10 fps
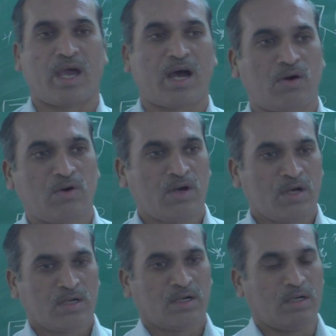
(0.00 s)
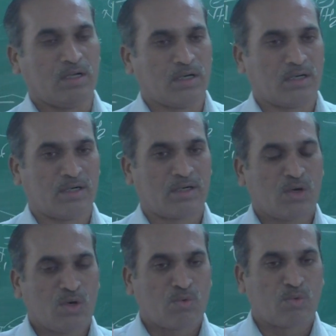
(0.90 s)
have
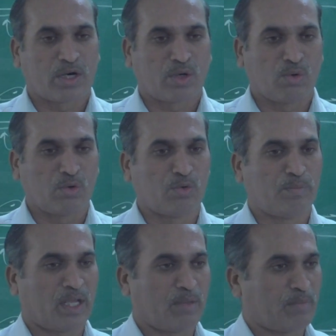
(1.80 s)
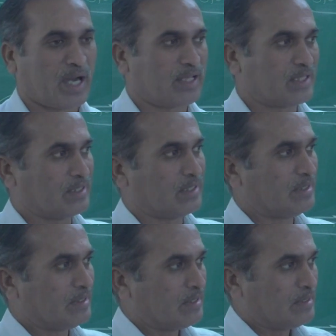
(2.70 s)
learned what do you mean by
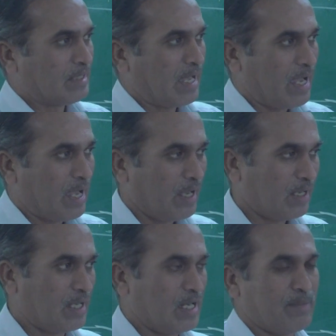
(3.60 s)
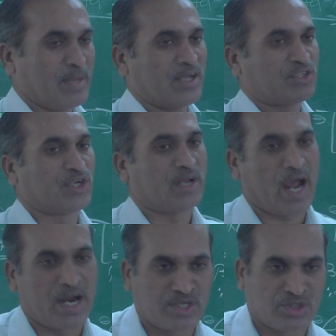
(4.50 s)
the elimination,
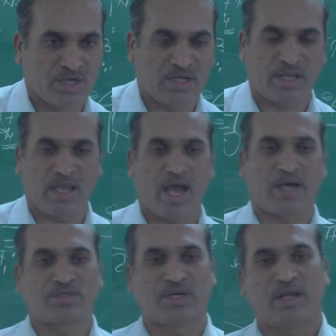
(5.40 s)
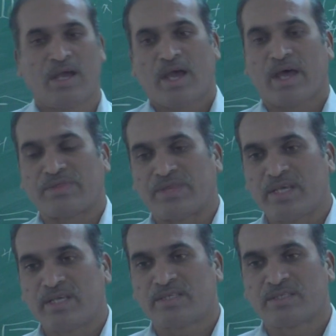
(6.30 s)
addition, reaction, and
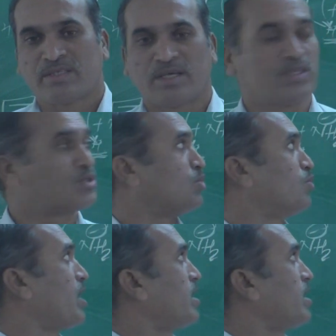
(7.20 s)
this is known